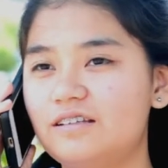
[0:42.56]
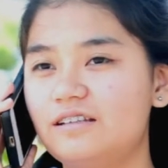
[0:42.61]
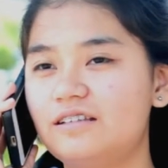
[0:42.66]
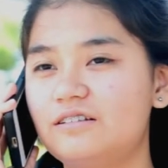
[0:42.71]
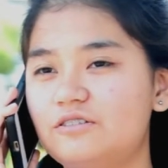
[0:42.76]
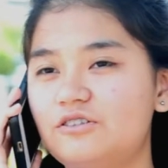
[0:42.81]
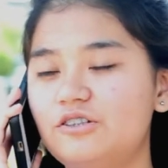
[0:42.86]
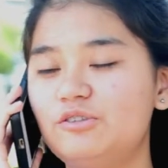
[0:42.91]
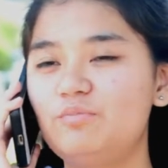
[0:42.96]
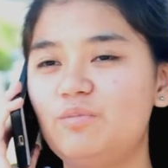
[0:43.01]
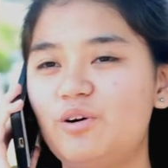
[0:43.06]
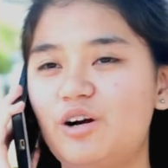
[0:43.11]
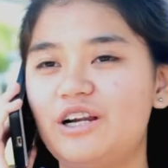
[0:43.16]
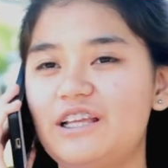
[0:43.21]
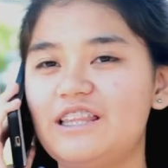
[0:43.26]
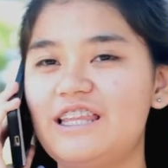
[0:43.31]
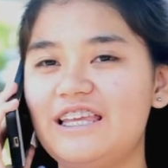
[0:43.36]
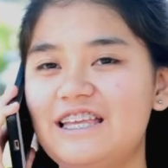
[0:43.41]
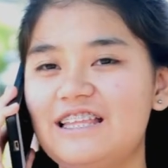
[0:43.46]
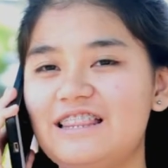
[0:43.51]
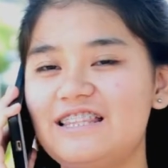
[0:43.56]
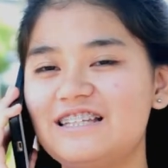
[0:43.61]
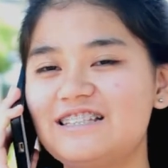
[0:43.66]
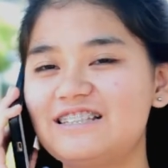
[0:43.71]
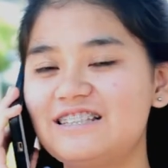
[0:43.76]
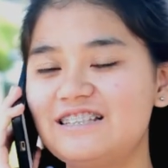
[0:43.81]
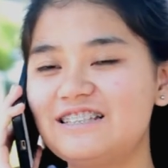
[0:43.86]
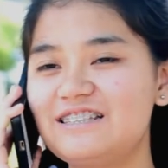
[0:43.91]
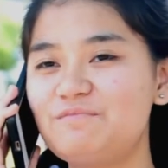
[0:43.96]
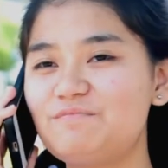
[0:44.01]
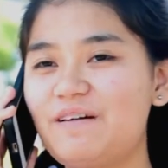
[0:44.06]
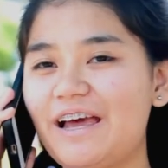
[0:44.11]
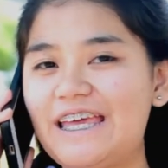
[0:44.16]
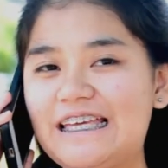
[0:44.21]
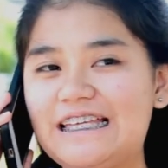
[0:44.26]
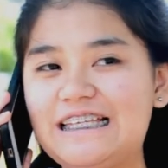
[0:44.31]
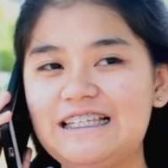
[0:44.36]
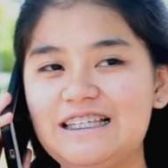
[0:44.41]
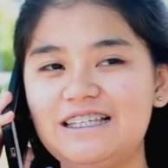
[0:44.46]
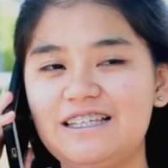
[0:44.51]
Good morning, this is
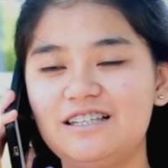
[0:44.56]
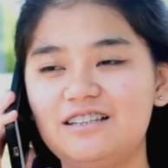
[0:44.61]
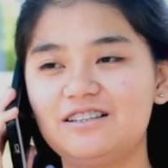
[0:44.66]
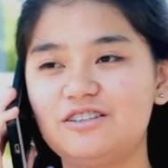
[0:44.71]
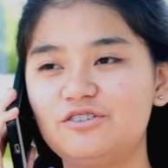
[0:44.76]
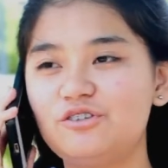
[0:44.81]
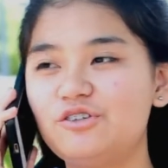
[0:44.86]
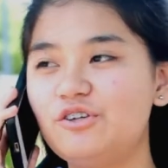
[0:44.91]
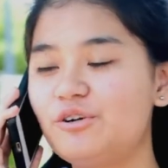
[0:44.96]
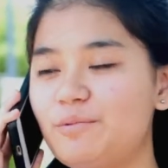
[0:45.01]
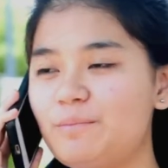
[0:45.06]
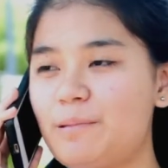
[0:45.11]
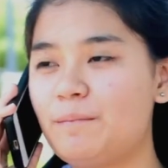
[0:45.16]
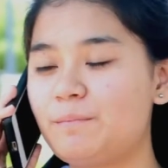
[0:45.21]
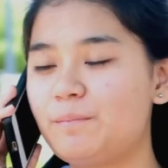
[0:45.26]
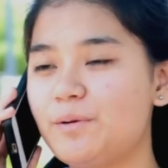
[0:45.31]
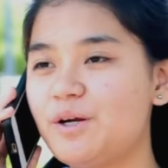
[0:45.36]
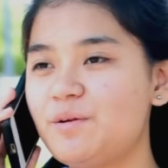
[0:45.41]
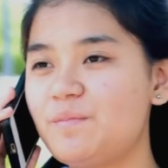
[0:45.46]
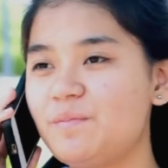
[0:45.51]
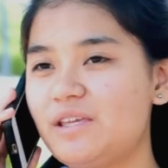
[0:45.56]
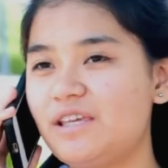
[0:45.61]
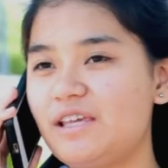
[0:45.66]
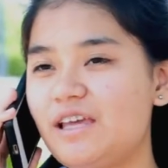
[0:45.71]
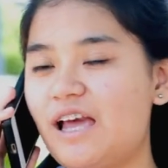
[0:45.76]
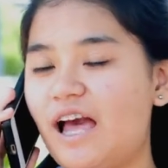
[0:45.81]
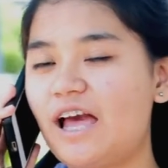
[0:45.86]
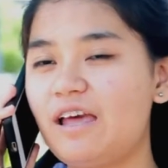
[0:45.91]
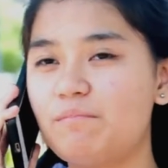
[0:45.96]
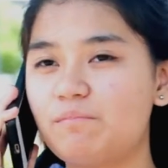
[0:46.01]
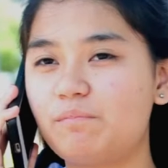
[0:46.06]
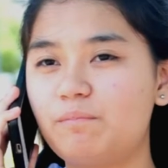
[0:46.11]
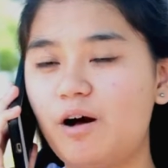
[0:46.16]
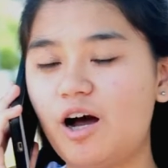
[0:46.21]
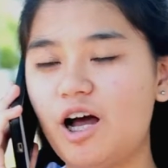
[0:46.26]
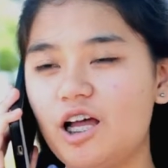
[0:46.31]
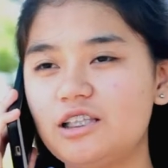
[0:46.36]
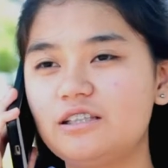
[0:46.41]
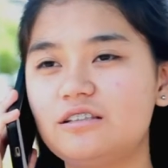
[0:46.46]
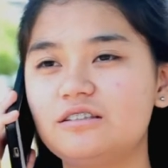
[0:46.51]
Mikey. Do you remember me? I
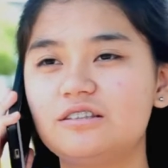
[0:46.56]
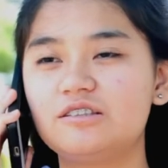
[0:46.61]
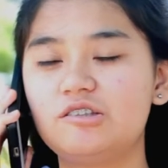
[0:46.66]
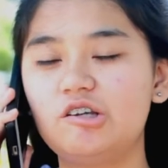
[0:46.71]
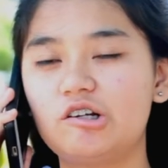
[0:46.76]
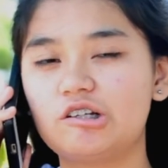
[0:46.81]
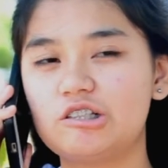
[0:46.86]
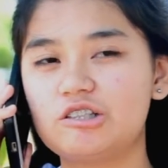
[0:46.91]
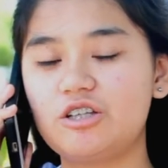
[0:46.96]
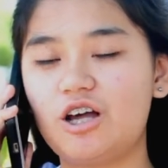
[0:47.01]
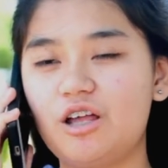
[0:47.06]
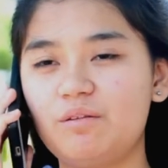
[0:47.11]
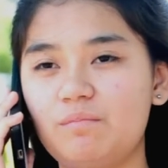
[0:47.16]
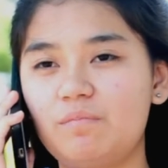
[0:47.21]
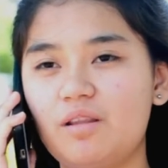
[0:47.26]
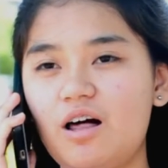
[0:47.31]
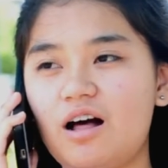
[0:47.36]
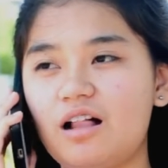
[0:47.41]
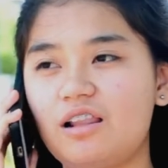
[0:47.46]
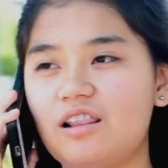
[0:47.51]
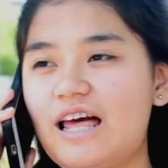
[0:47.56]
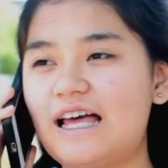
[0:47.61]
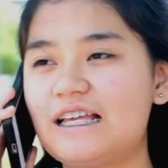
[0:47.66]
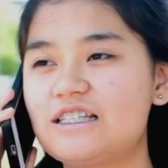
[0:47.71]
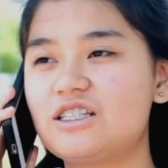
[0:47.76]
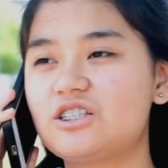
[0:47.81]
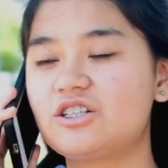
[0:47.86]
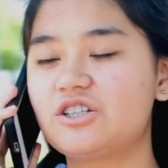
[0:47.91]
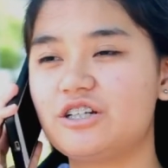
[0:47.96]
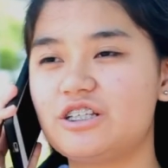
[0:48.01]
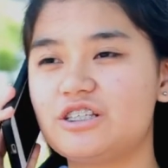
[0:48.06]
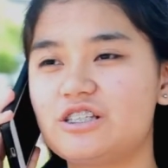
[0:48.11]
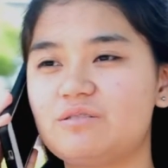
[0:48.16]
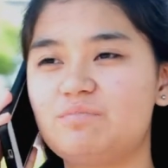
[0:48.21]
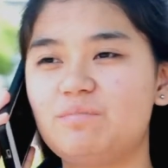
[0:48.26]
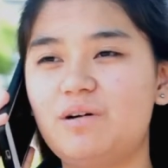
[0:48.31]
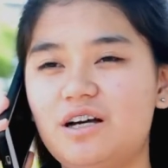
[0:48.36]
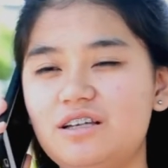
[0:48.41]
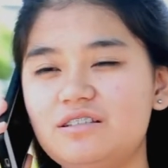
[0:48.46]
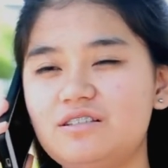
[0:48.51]
bought your sunblock last
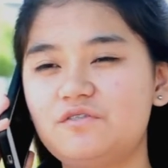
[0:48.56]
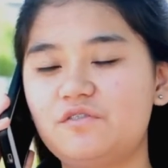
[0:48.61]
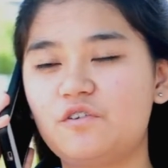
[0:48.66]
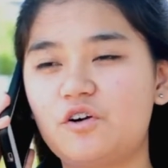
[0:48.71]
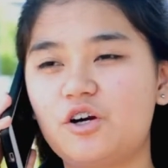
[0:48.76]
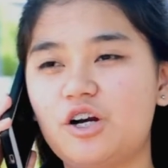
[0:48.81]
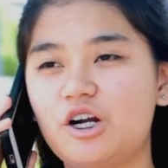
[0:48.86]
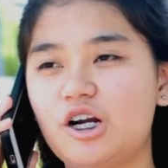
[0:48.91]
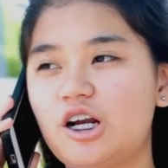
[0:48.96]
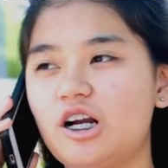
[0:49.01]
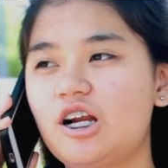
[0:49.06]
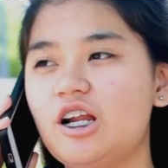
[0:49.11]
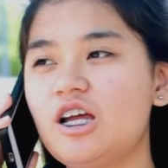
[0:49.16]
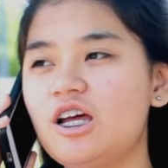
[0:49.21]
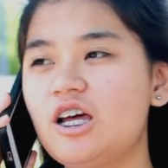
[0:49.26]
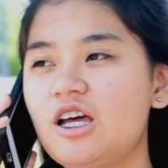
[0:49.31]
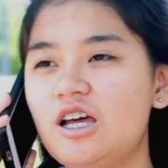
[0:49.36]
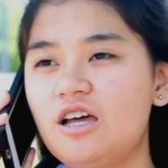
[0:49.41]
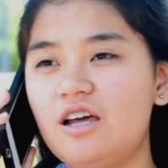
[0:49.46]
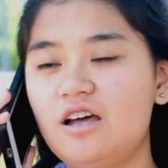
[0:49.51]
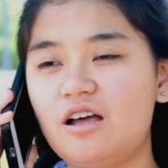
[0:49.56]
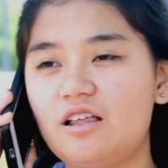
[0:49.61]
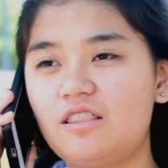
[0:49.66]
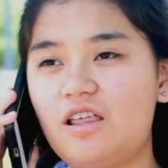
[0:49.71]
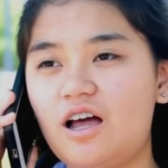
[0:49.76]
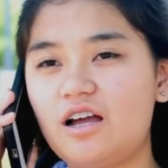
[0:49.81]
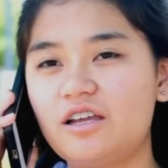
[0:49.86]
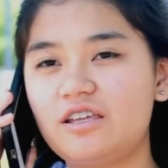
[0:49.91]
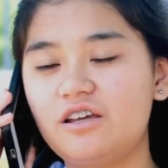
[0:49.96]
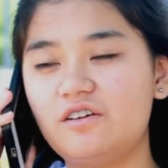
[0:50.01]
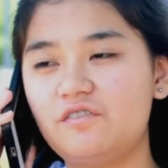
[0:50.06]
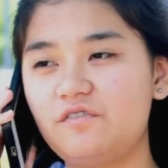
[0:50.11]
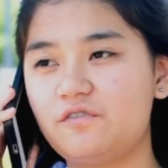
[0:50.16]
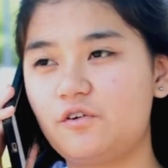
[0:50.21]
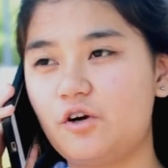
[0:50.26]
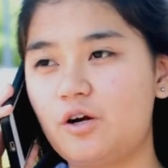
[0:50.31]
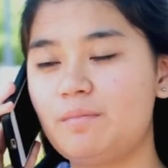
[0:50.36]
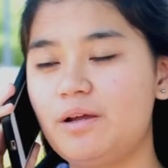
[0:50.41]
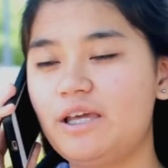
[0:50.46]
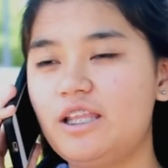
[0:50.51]
Christmas for a gift
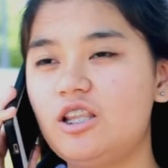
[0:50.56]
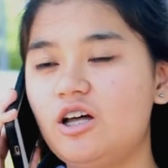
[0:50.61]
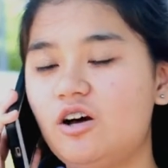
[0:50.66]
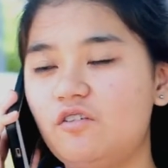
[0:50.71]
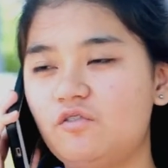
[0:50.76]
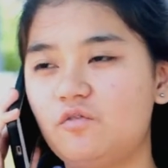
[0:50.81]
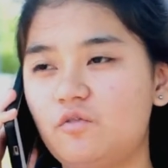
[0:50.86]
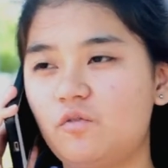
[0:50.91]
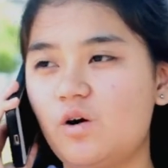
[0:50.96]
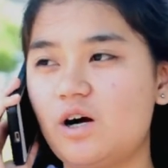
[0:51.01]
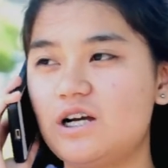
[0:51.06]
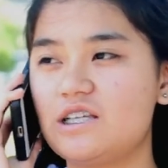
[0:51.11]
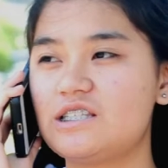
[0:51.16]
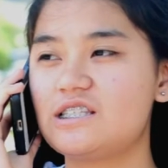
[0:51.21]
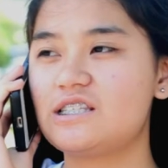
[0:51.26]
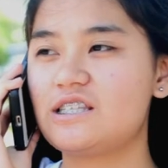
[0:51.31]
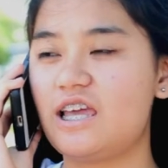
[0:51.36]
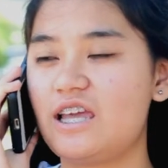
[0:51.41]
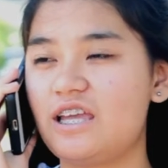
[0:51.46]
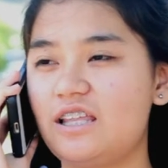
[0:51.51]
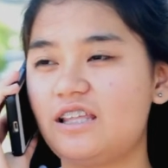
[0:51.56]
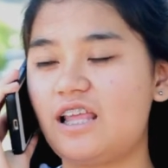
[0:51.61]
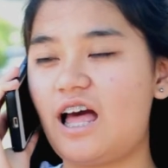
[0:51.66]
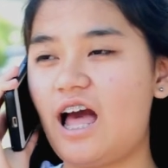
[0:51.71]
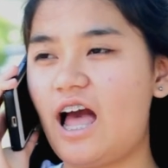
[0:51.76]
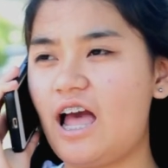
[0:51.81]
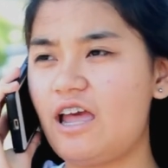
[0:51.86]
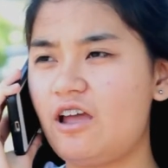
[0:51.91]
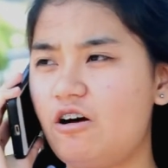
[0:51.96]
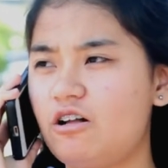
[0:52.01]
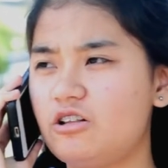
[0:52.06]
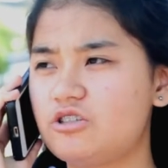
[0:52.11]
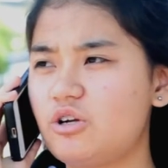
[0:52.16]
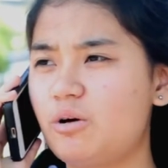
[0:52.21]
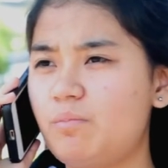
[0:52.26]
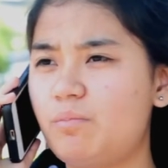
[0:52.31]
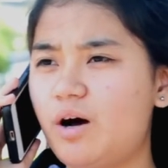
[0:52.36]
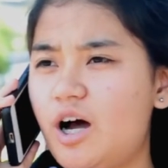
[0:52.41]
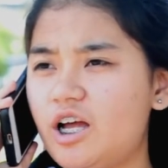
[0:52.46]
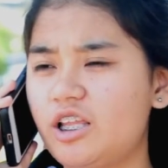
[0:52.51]
for my loved ones, and I
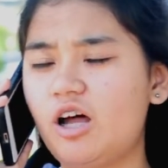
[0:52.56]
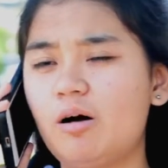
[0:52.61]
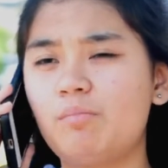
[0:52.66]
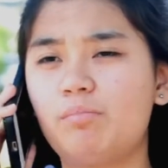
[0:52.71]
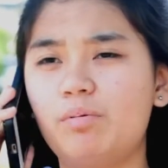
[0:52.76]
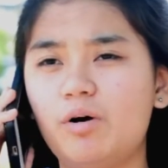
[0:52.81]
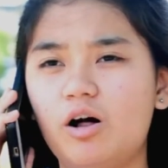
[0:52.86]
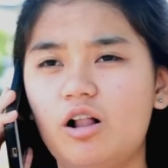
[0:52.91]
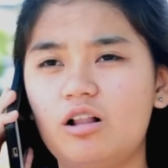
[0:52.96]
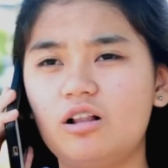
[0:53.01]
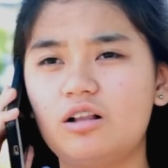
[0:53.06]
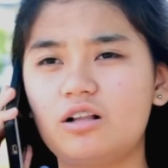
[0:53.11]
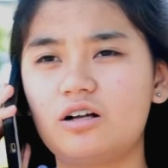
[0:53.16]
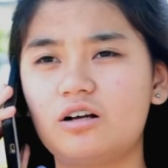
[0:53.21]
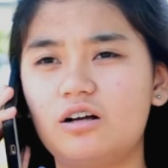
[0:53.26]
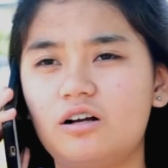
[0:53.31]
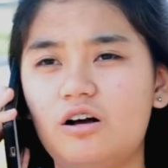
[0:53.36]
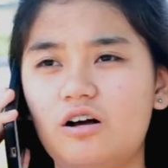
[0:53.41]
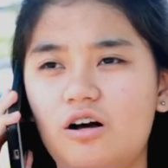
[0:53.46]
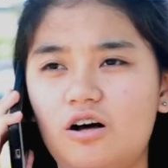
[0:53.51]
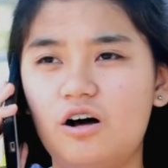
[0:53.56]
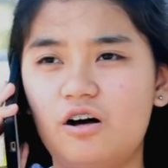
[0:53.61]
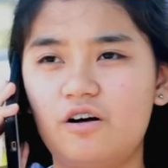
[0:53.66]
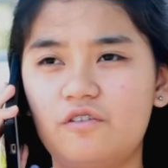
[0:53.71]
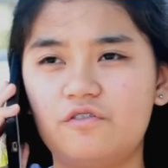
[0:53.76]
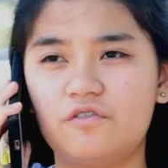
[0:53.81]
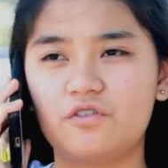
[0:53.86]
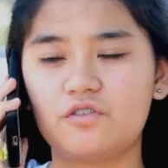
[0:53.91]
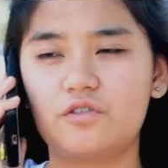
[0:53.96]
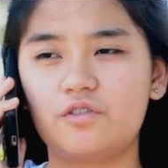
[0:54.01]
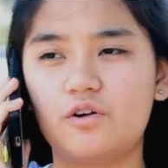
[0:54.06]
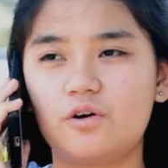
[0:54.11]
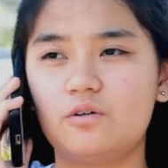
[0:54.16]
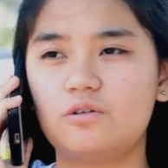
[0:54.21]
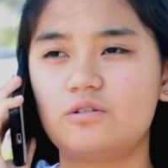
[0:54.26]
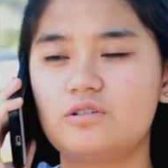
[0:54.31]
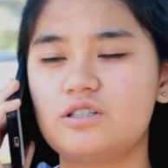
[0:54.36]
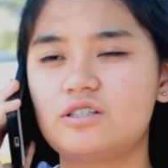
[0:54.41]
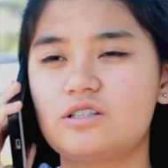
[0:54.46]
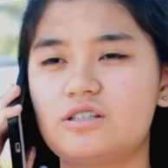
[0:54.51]
also bought a bulk of
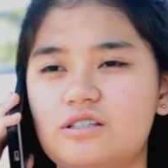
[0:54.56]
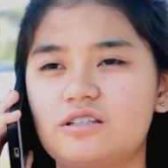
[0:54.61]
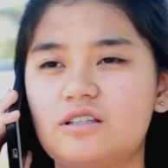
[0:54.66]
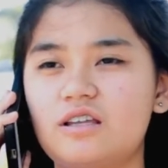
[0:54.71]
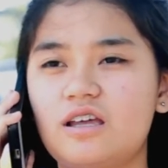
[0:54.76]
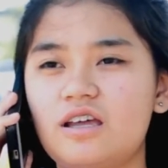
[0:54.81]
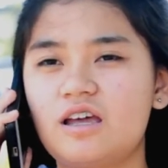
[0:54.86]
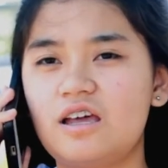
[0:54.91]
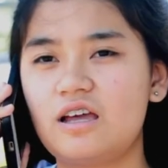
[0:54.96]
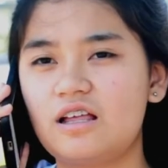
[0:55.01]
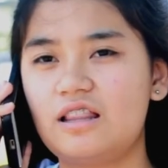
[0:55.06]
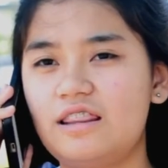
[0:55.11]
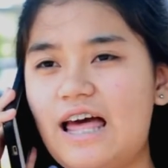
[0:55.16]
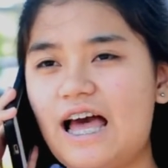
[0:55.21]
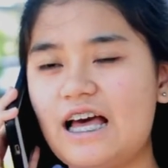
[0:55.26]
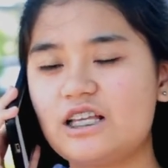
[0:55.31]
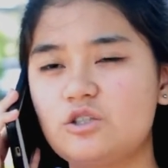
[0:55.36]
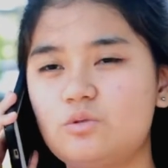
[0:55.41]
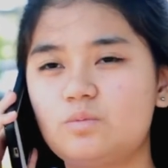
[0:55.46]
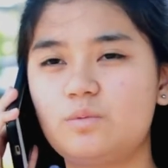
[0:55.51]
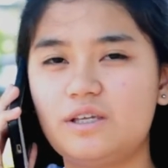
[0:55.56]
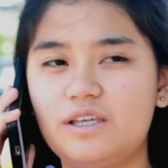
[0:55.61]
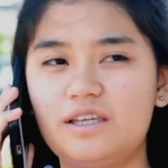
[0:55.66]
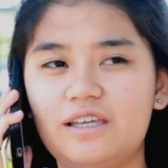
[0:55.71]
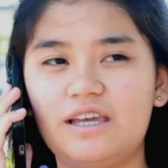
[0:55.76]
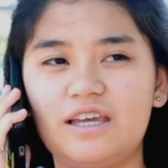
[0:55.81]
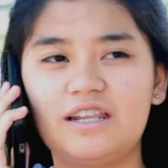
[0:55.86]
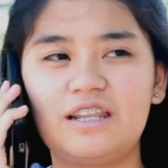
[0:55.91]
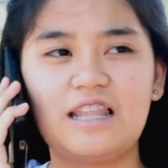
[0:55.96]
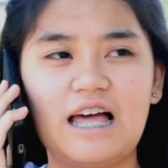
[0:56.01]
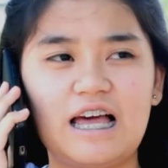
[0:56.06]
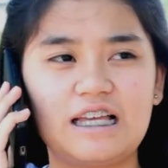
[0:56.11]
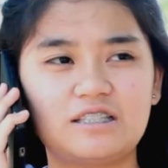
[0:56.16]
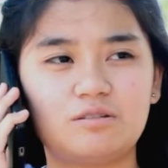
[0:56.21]
those last week and last